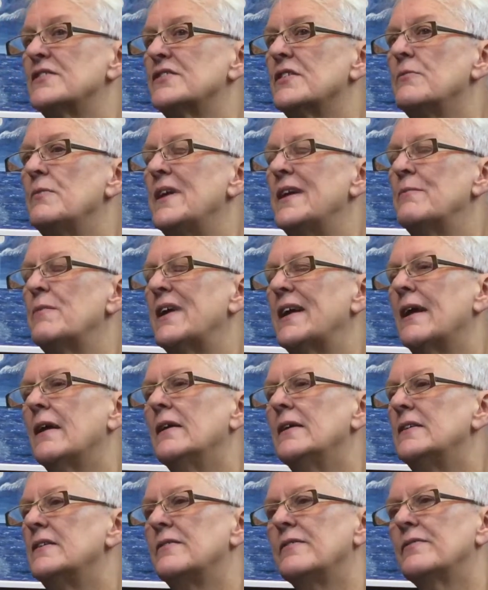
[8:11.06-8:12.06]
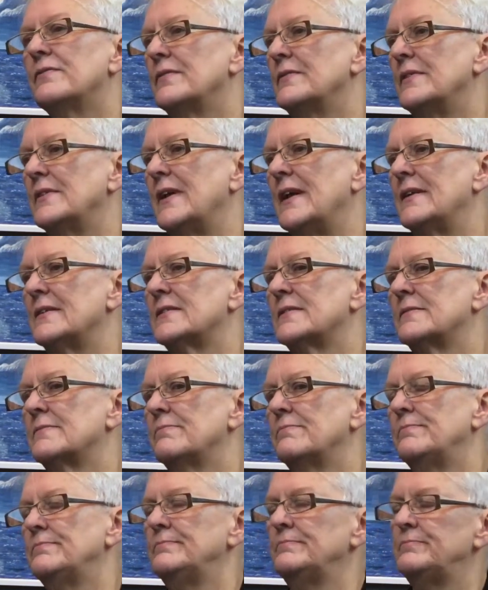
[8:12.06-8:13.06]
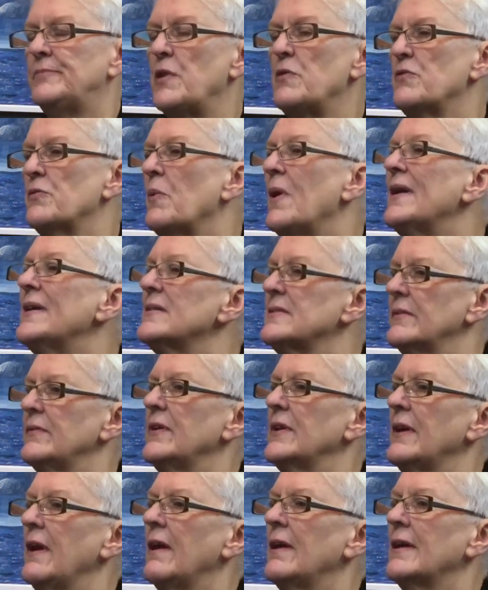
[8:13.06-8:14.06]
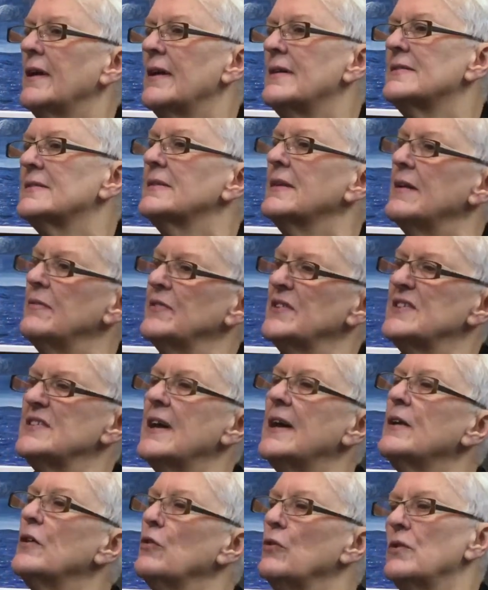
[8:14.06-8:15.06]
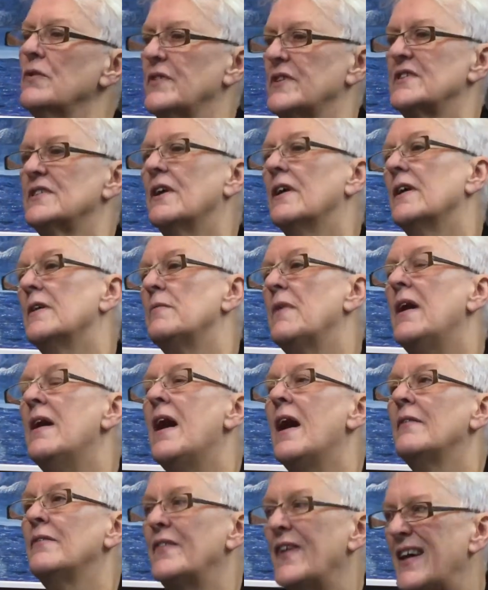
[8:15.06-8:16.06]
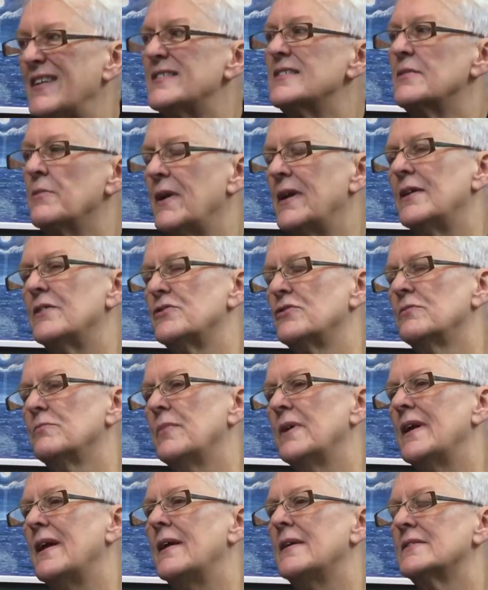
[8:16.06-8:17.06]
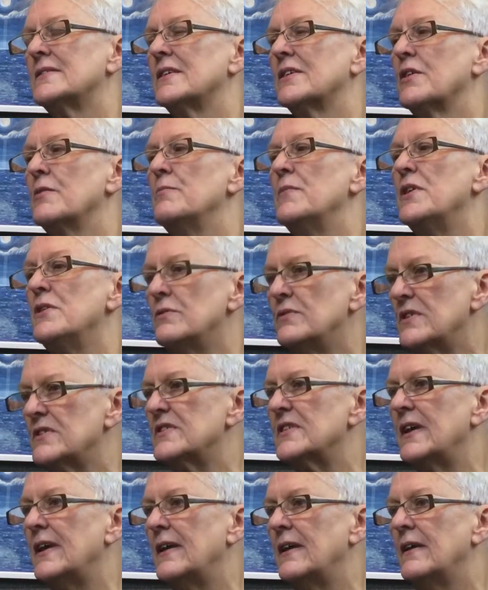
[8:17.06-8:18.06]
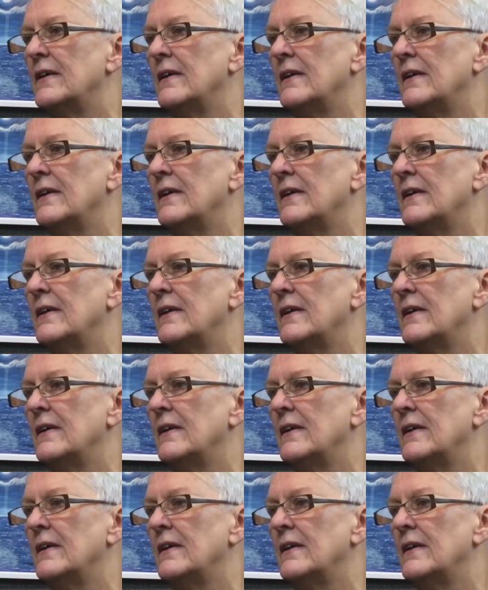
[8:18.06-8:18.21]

we kind of, it's both ways, if you like. It's give and take all the time, and that's the way it should be. It's a community